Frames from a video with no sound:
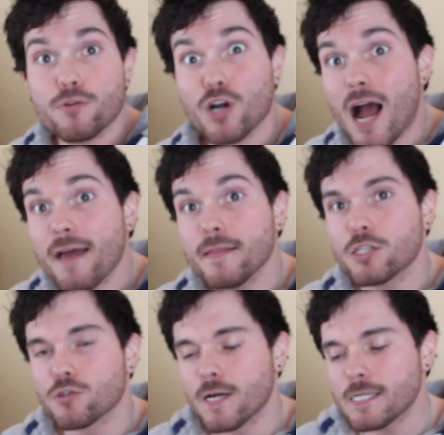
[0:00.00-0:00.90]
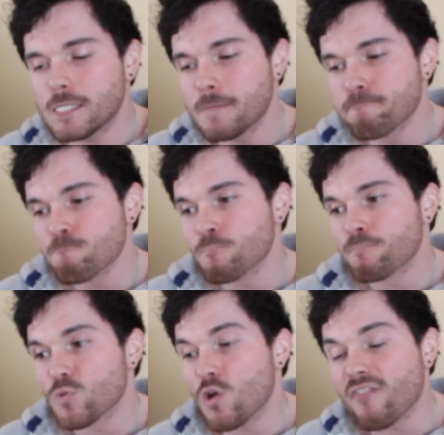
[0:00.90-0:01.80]
When you're highly stressed,
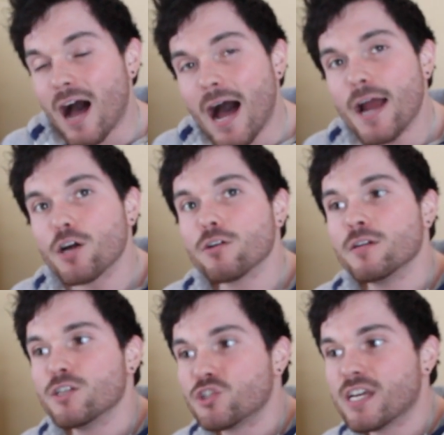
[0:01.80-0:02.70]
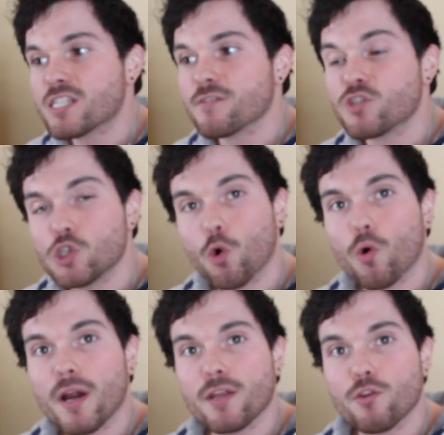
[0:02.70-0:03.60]
you have a higher chance of
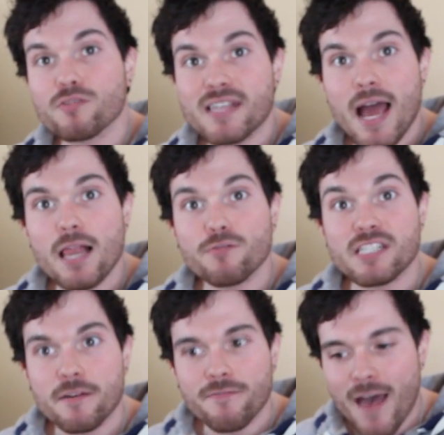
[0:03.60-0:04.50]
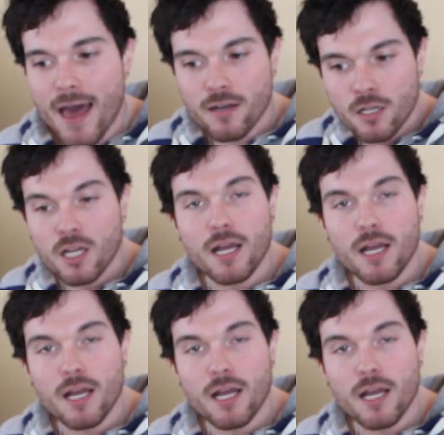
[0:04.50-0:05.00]
storing those calories and fat